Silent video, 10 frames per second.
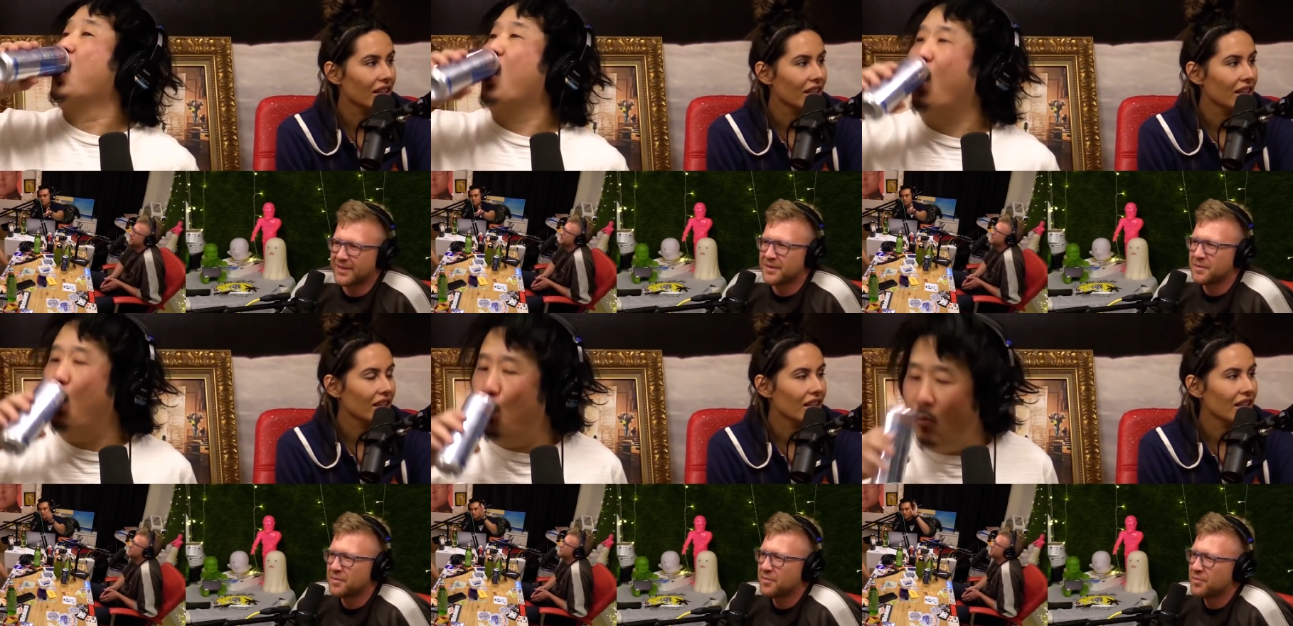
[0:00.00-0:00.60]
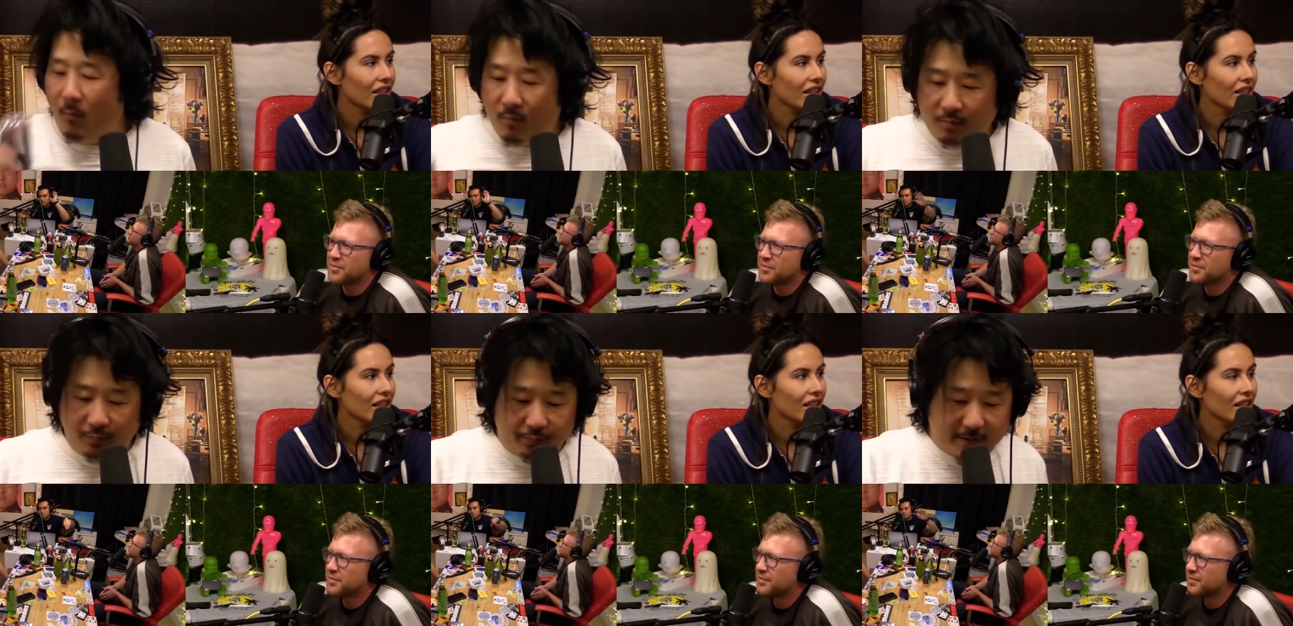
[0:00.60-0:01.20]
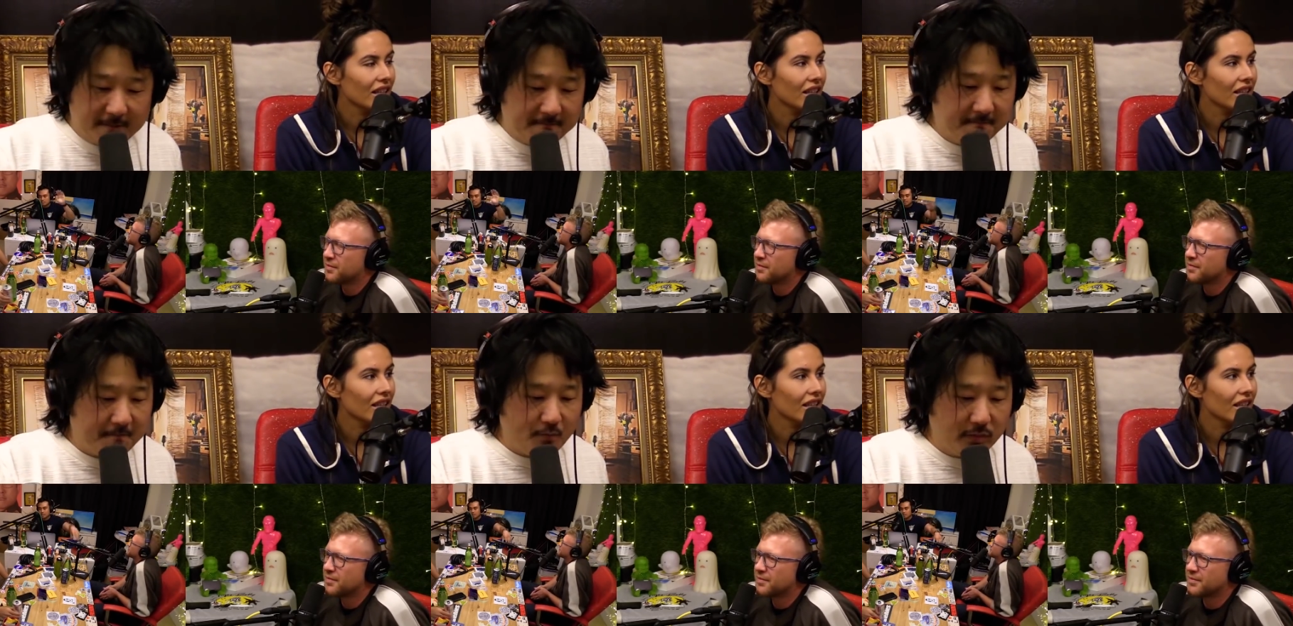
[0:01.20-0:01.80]
Speaker 1: seats, and then you were like telling people not to
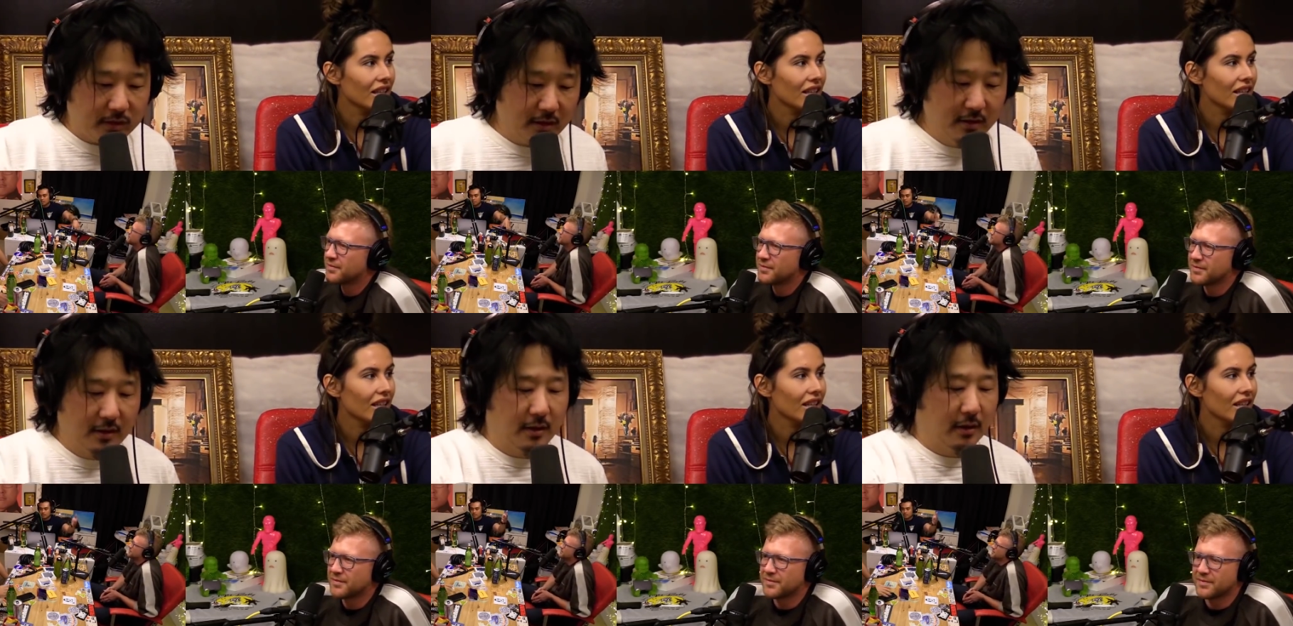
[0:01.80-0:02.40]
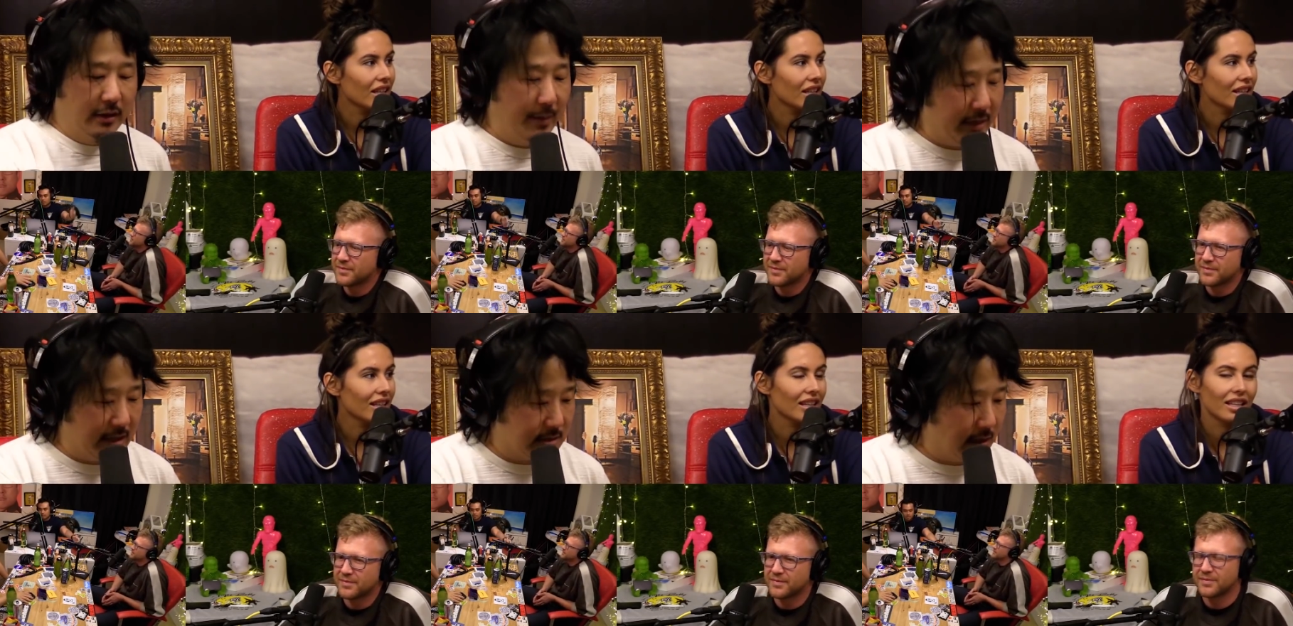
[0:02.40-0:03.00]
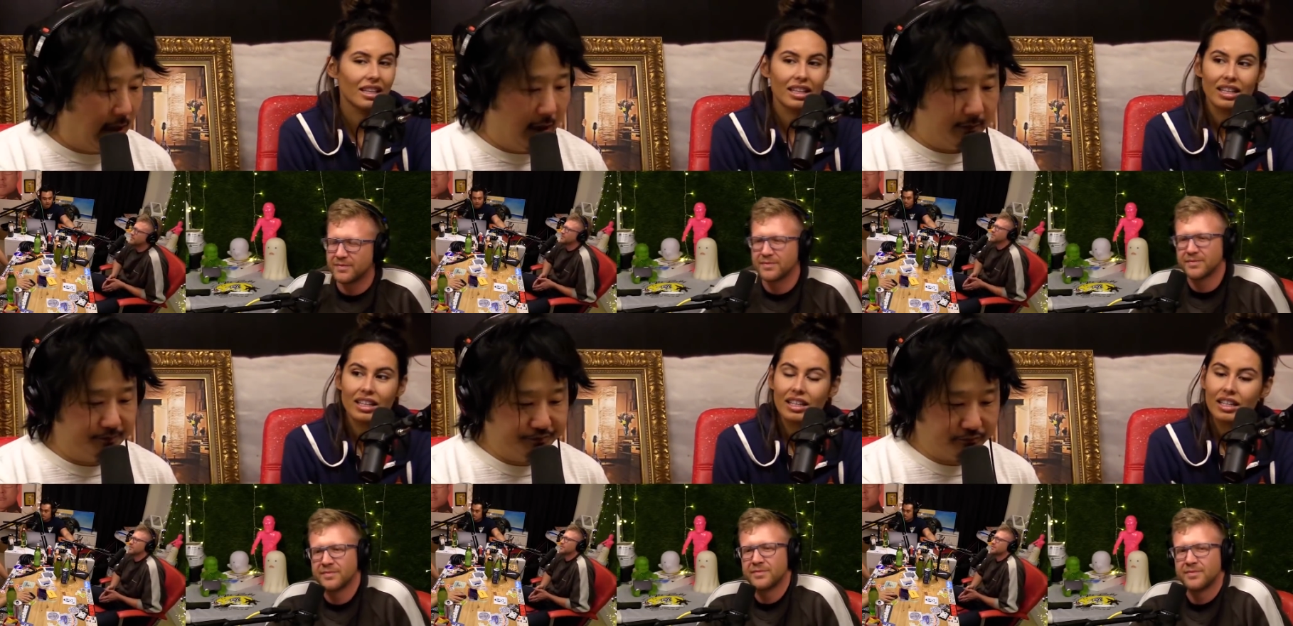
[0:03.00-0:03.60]
sit there, so I didn't want to go. Yeah, because
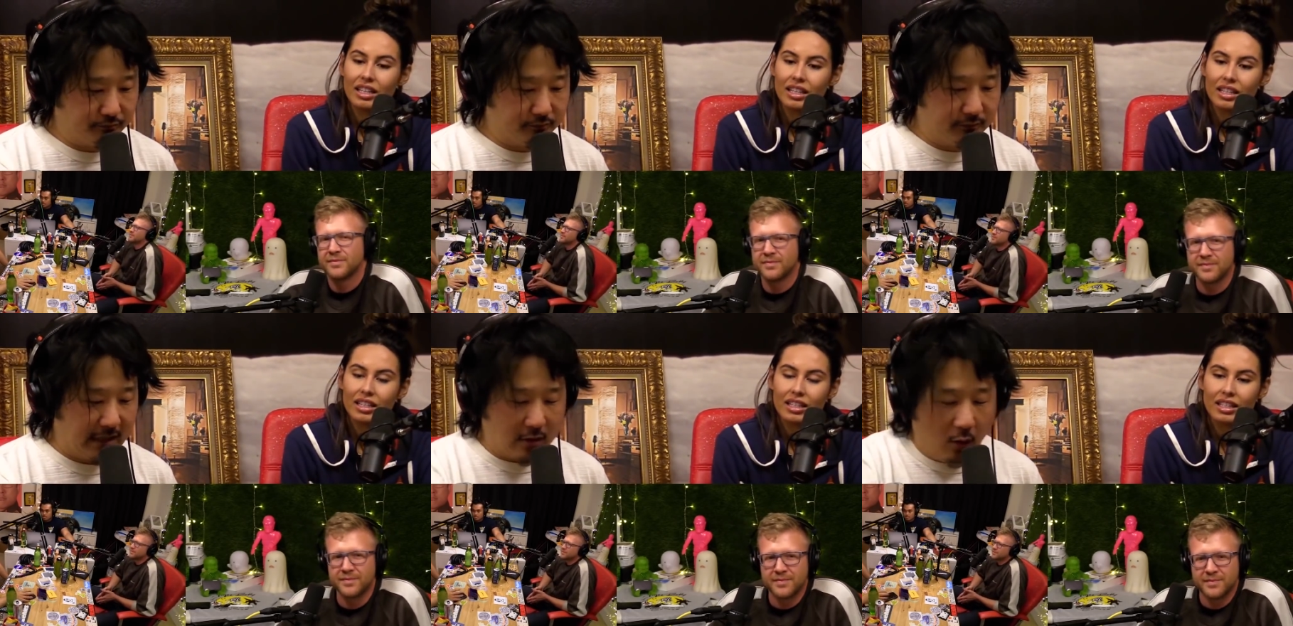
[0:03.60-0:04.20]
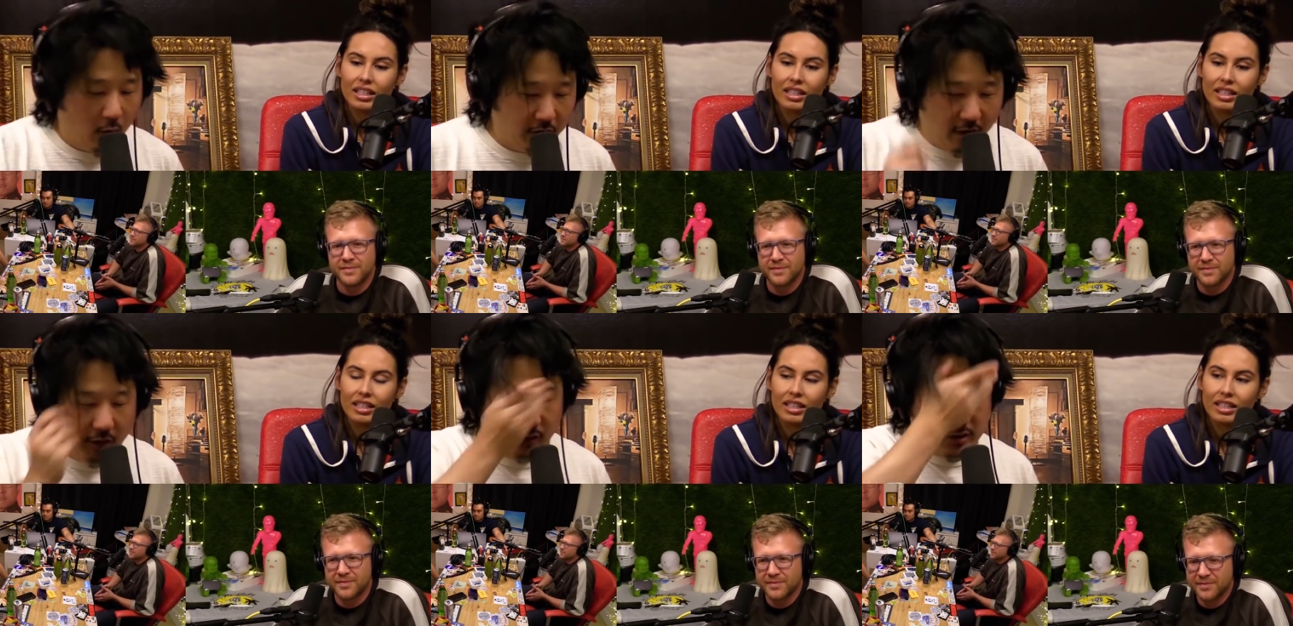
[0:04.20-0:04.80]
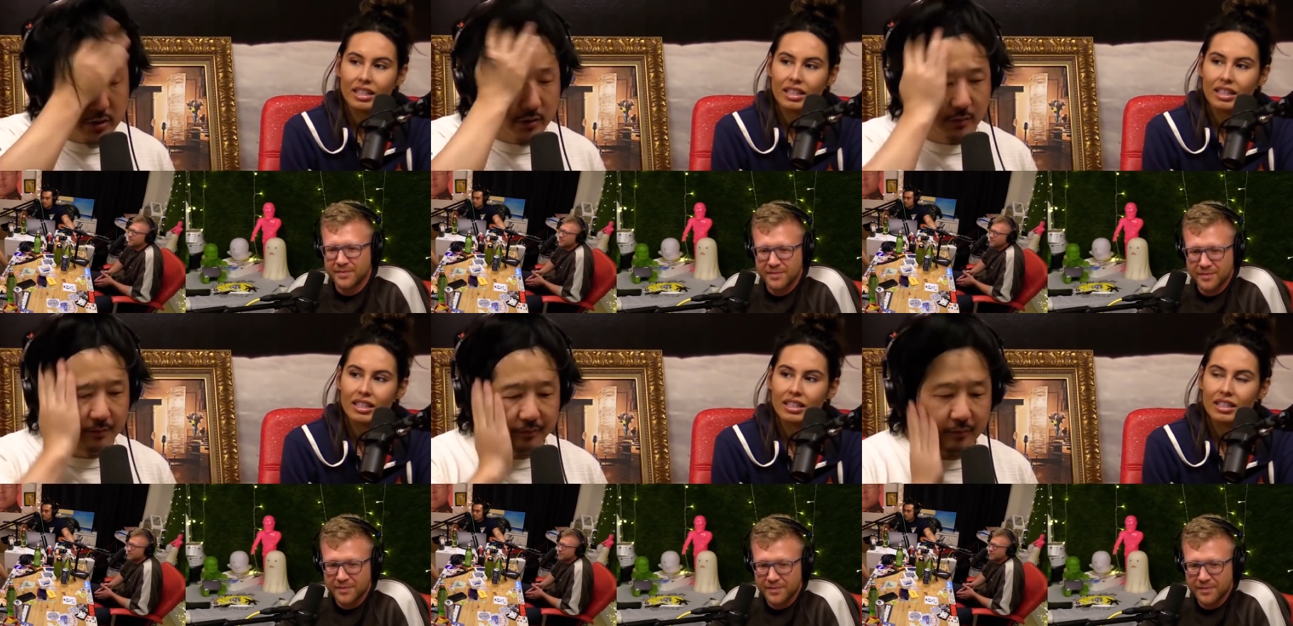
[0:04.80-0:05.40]
that's a whole other
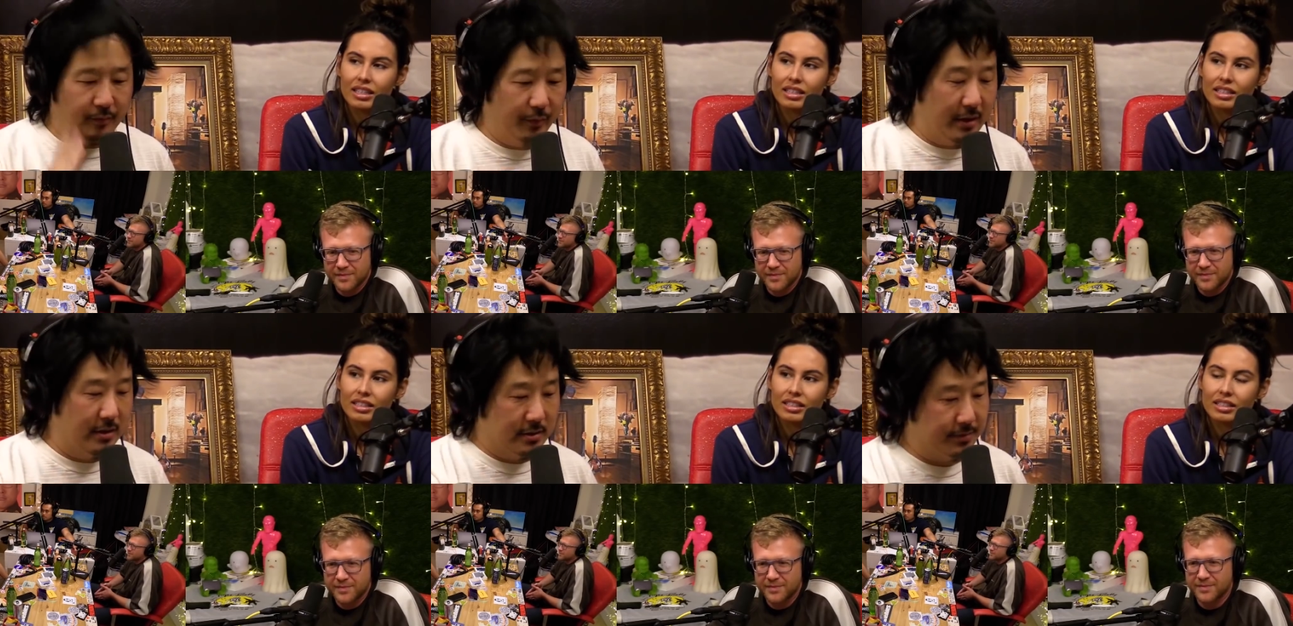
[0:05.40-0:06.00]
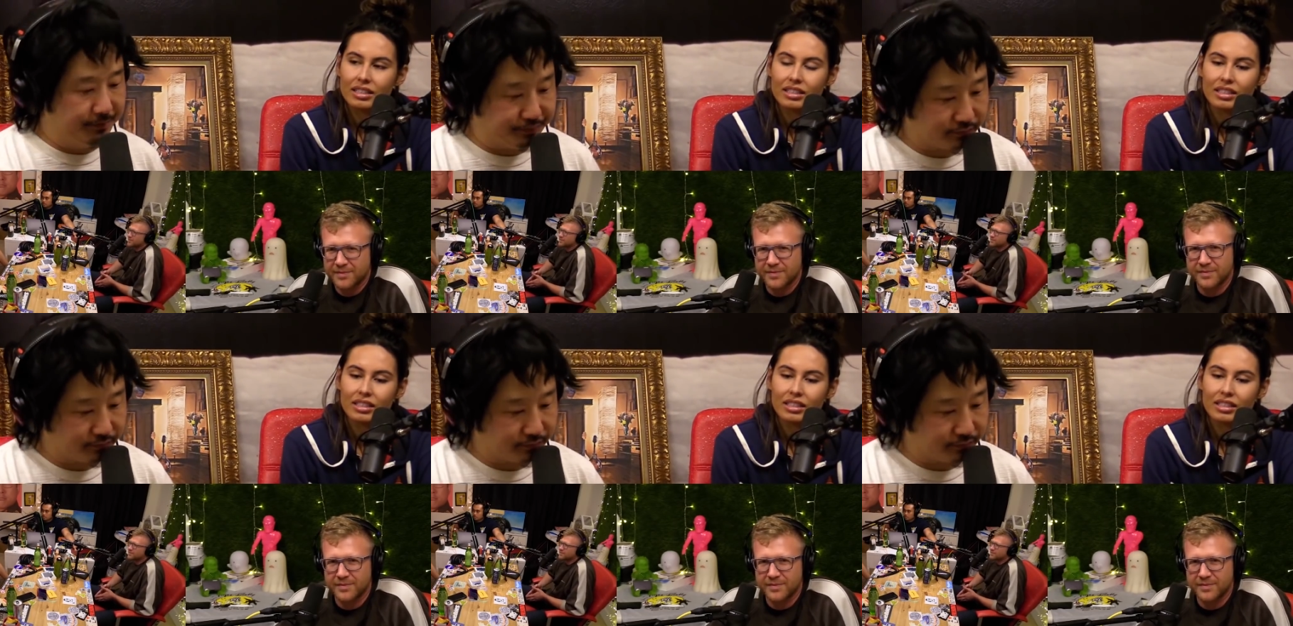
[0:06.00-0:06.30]
issue. Because,